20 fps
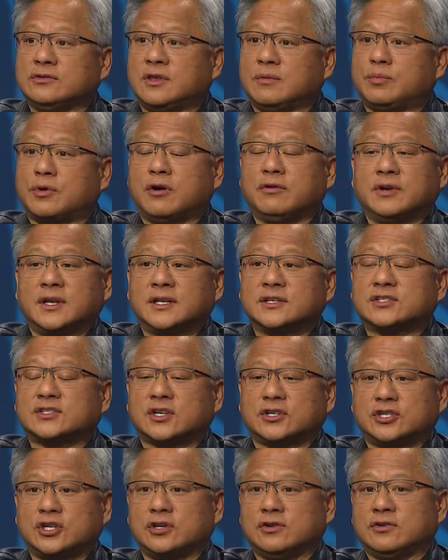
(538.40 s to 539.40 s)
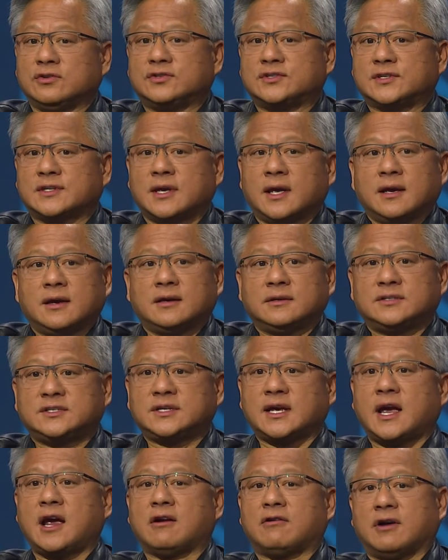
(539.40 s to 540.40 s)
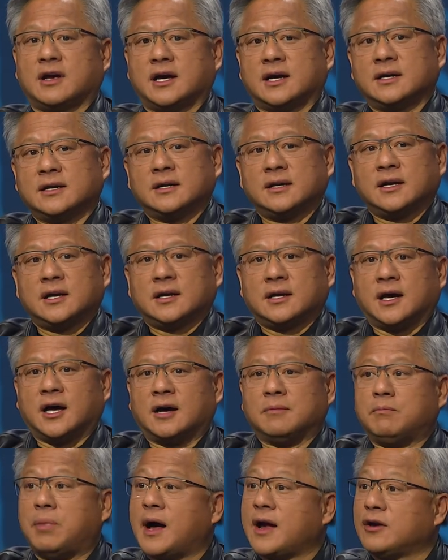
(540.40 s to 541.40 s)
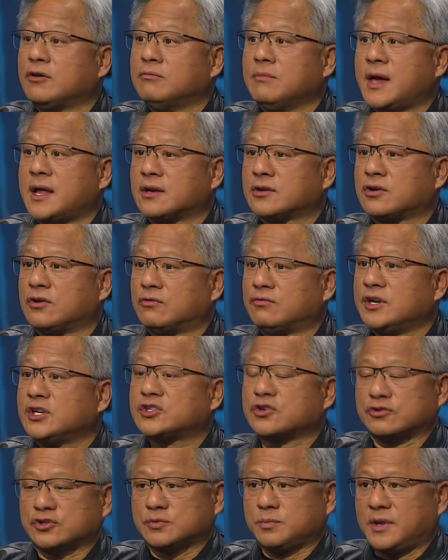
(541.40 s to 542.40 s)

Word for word: the Broad Institute's Terra uh, biomedical research